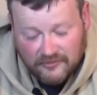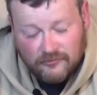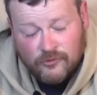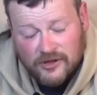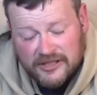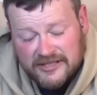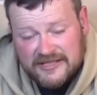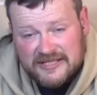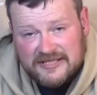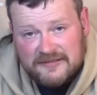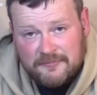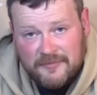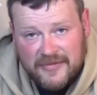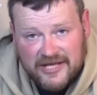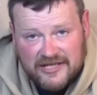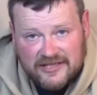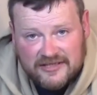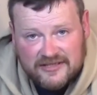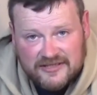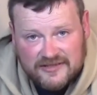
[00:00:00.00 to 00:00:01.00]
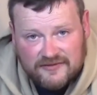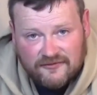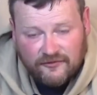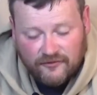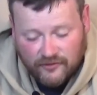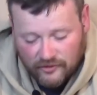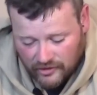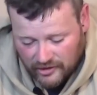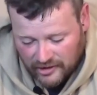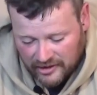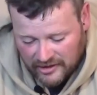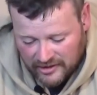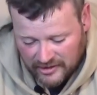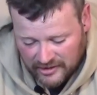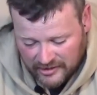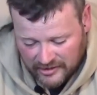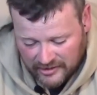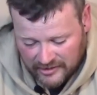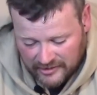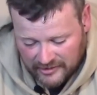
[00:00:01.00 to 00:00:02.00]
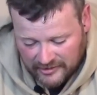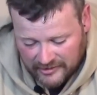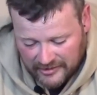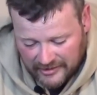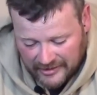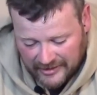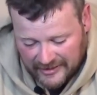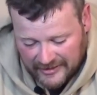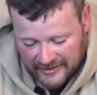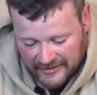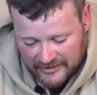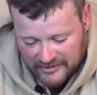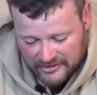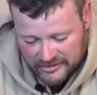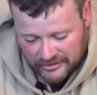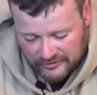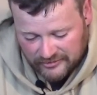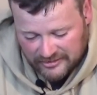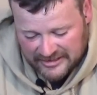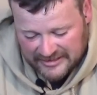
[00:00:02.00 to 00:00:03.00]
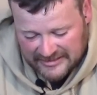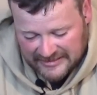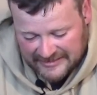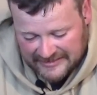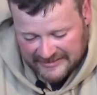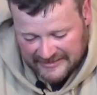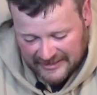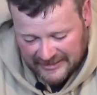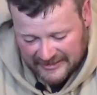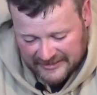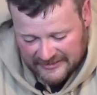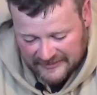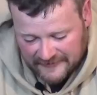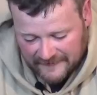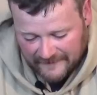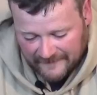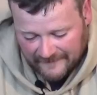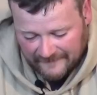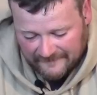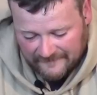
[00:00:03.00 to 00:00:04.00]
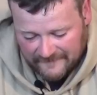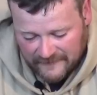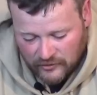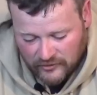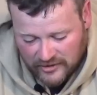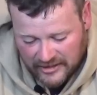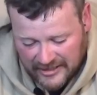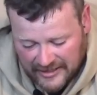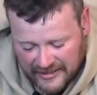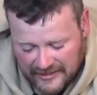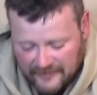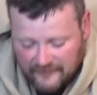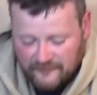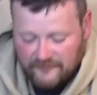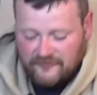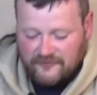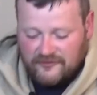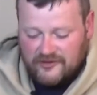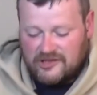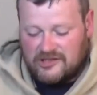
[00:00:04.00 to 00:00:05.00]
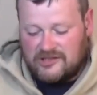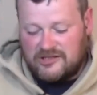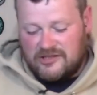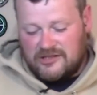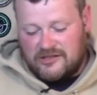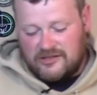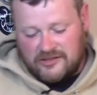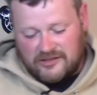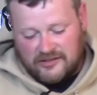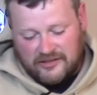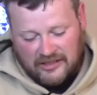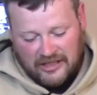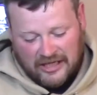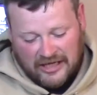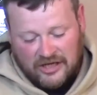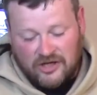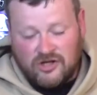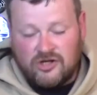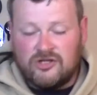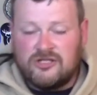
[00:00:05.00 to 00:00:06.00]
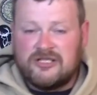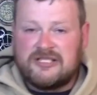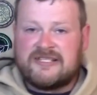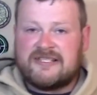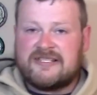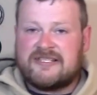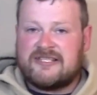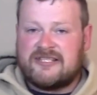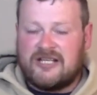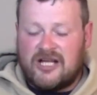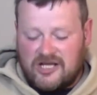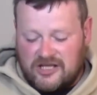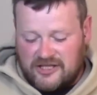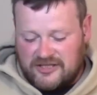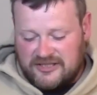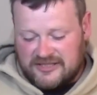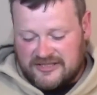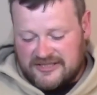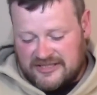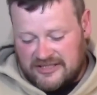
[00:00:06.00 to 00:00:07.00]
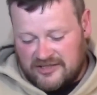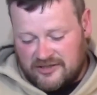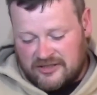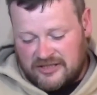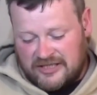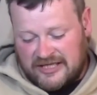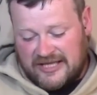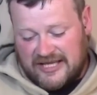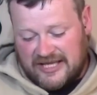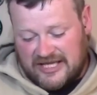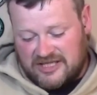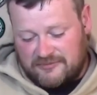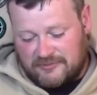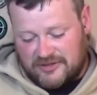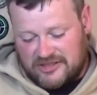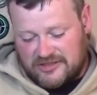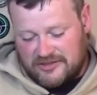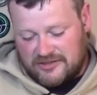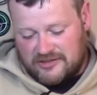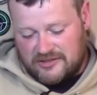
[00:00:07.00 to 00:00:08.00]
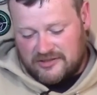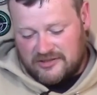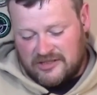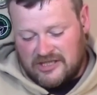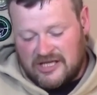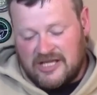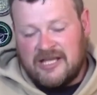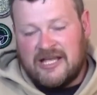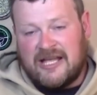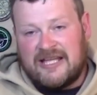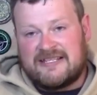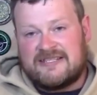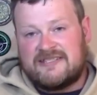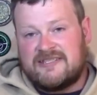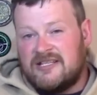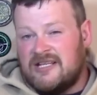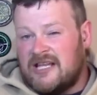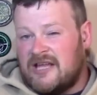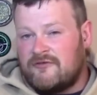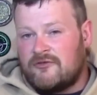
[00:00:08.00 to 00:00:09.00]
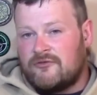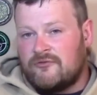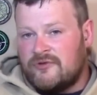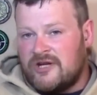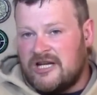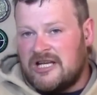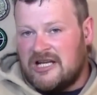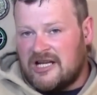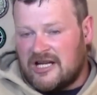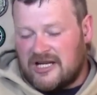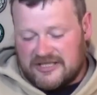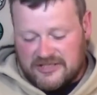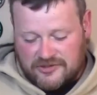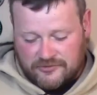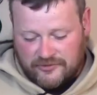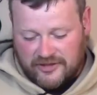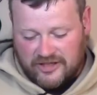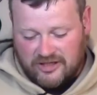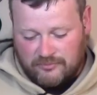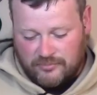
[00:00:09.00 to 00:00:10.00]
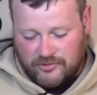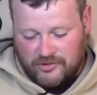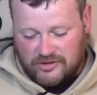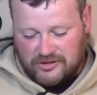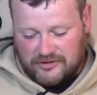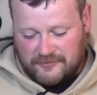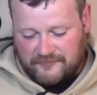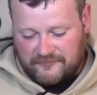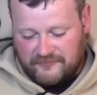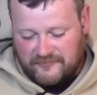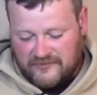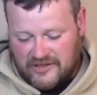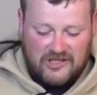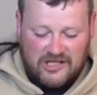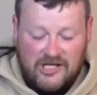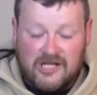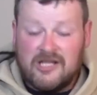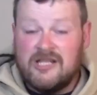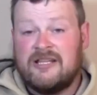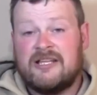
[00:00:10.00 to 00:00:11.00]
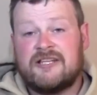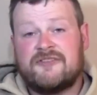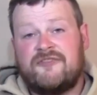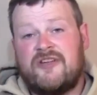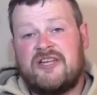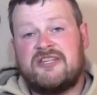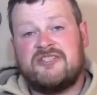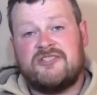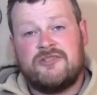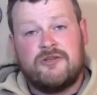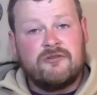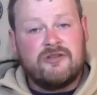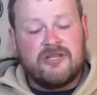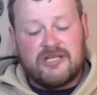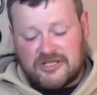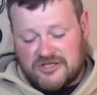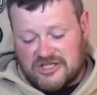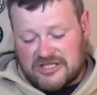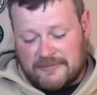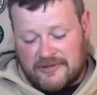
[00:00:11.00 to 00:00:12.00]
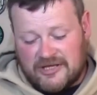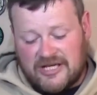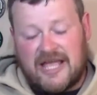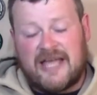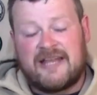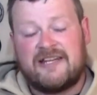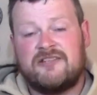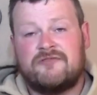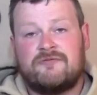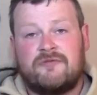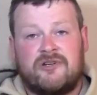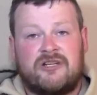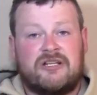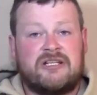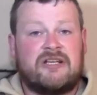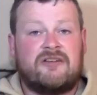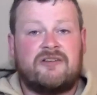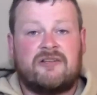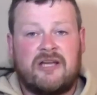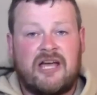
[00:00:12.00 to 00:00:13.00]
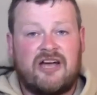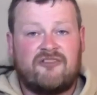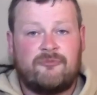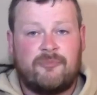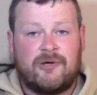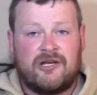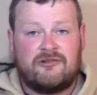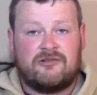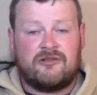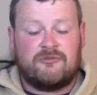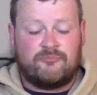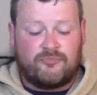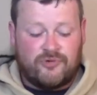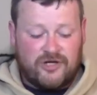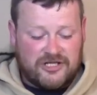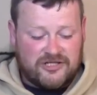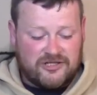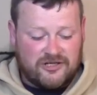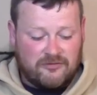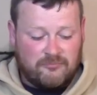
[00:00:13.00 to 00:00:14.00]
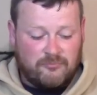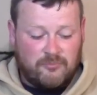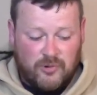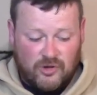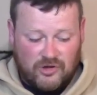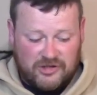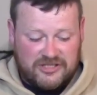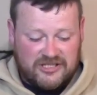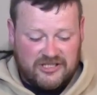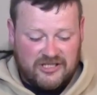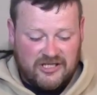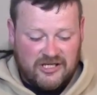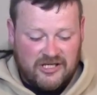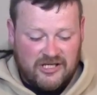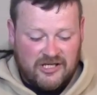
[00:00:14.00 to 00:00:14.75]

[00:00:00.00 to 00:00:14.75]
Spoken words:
What this means for shooters is that you can have a good solid sear engagement and still have a really light trigger pull. Let's face it, you can get just about any trigger down to half a pound of pressure, but